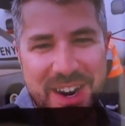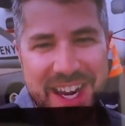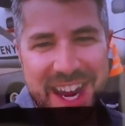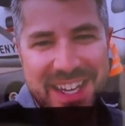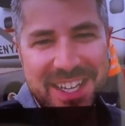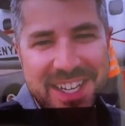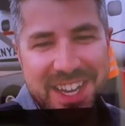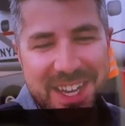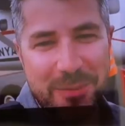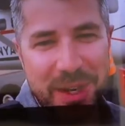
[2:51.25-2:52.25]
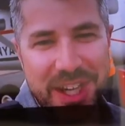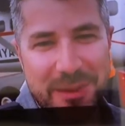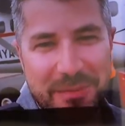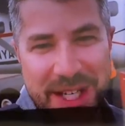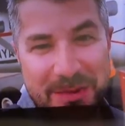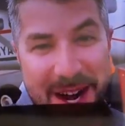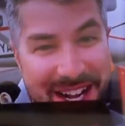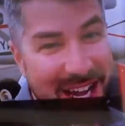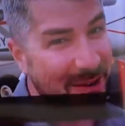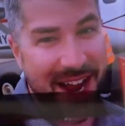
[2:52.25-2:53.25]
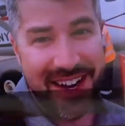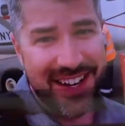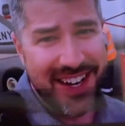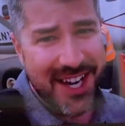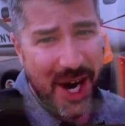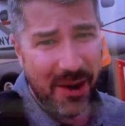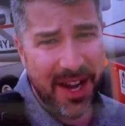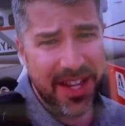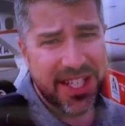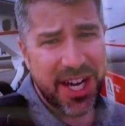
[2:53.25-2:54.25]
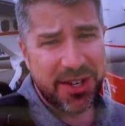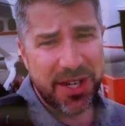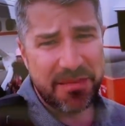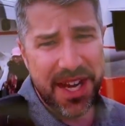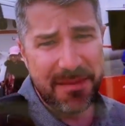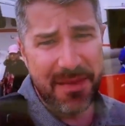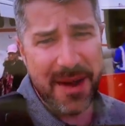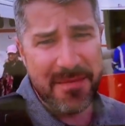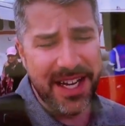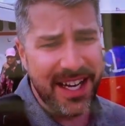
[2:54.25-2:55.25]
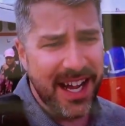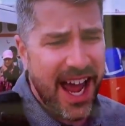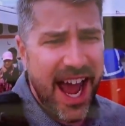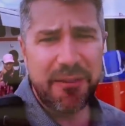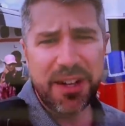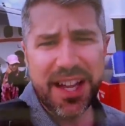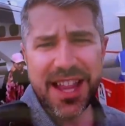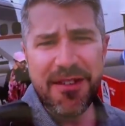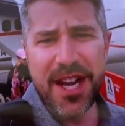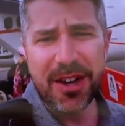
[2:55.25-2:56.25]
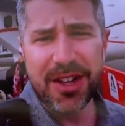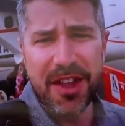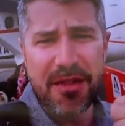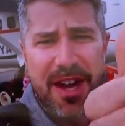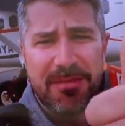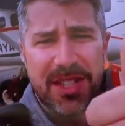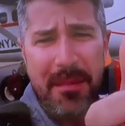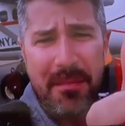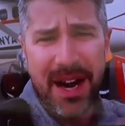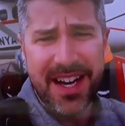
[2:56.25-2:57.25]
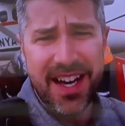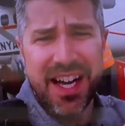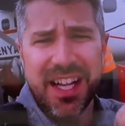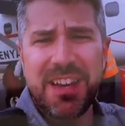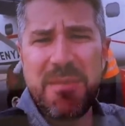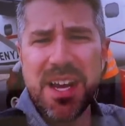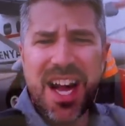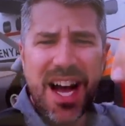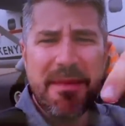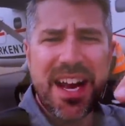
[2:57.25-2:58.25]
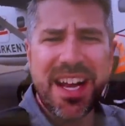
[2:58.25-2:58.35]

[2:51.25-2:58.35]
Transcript: Wait, I know that guy. Yep, Air Kenya's pre-flight entertainment is really a YouTube video by the fantastic Jeb Brooks.